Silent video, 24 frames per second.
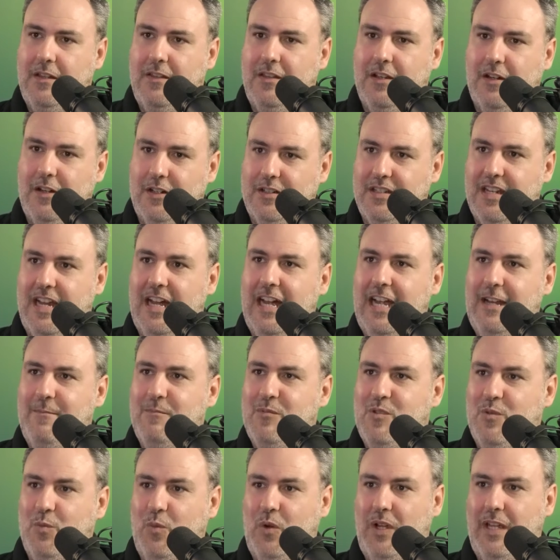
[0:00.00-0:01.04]
There are
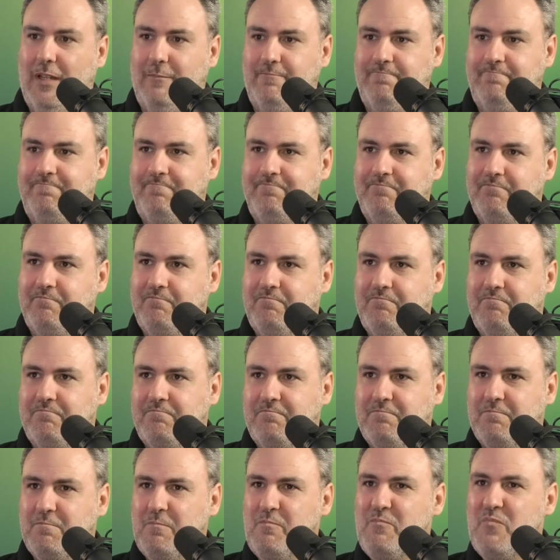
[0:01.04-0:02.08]
times when
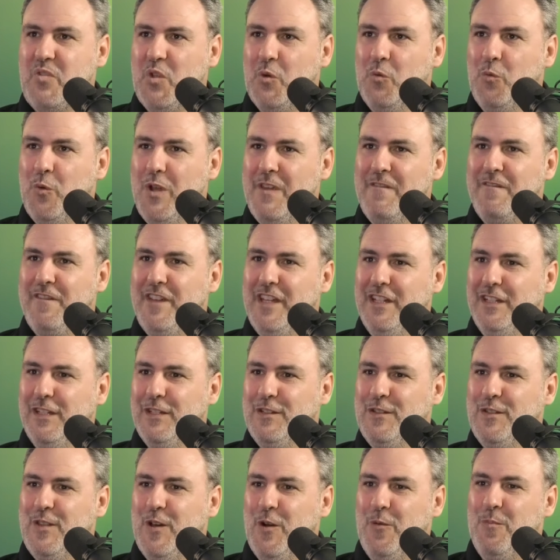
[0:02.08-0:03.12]
we feel
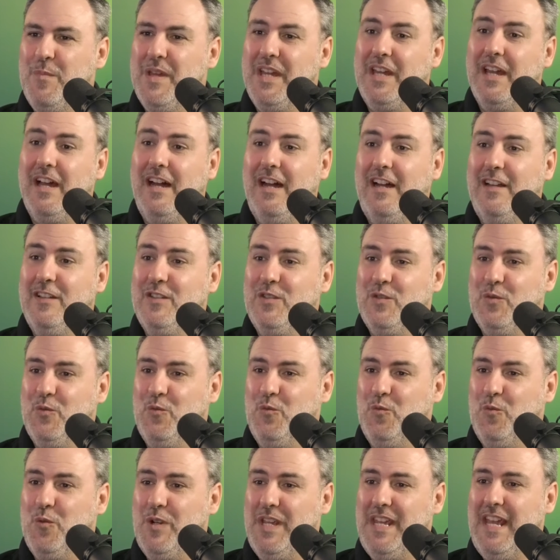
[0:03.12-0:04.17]
as though because
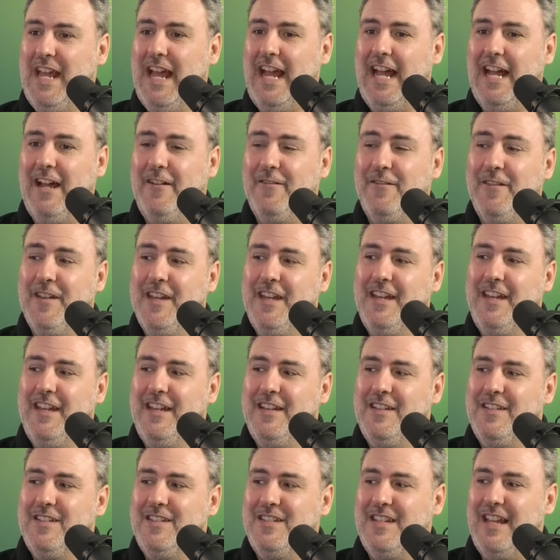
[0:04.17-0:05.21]
we have
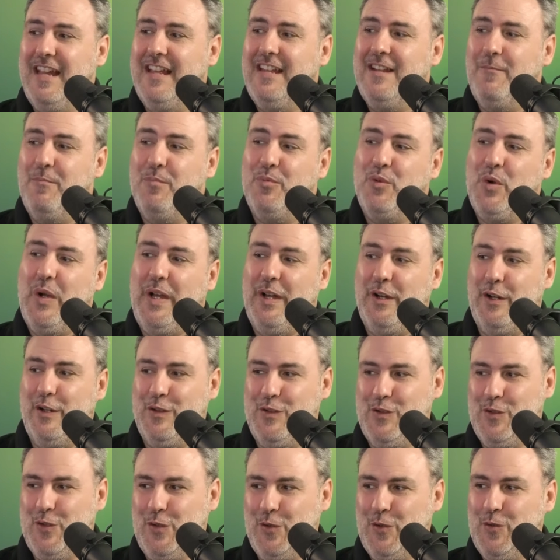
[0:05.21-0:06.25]
said a prayer a
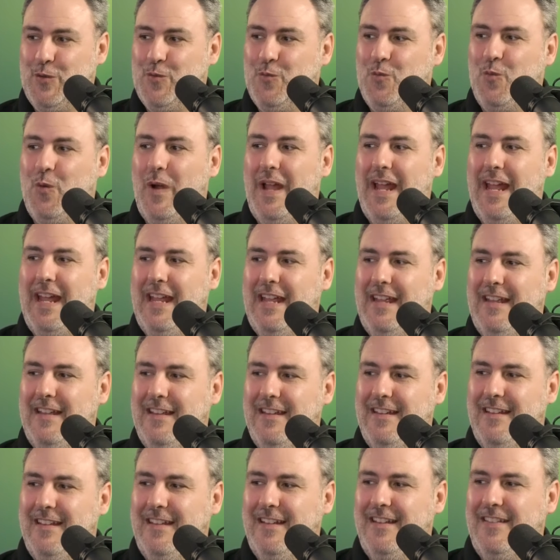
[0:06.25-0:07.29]
certain way,
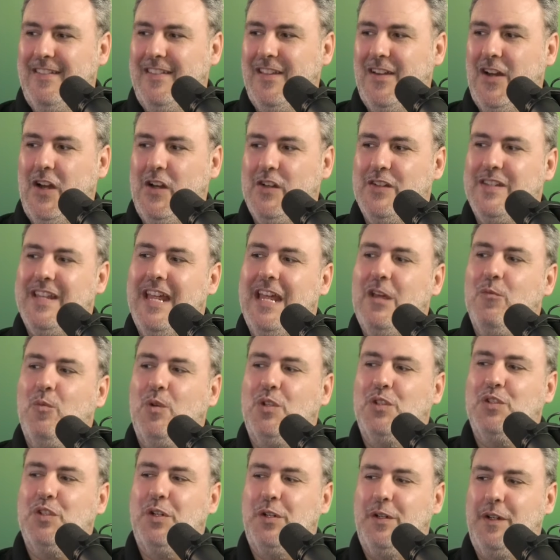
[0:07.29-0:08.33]
that our day
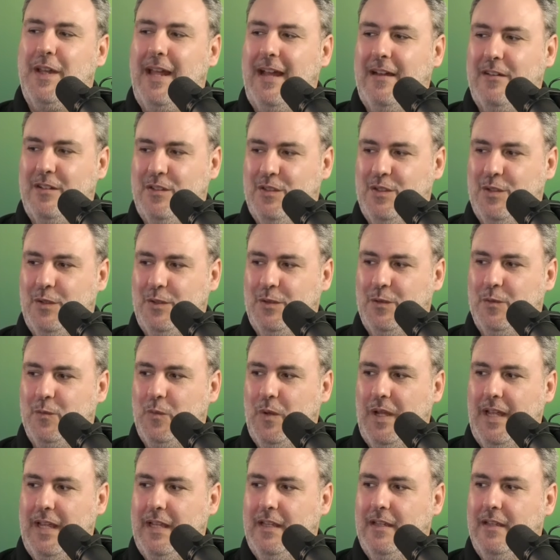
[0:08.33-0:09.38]
will turn out a certain
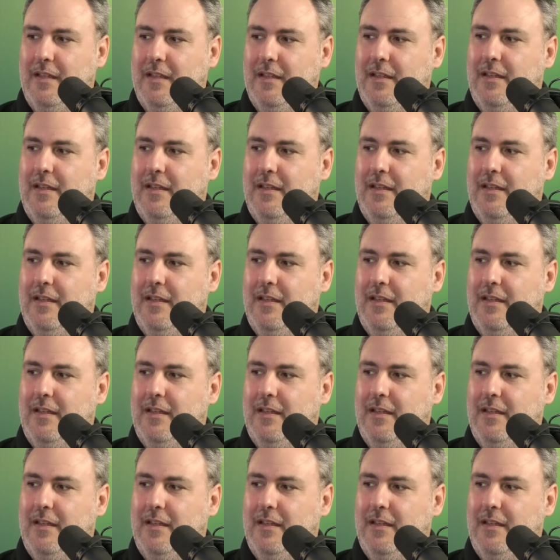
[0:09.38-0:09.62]
way.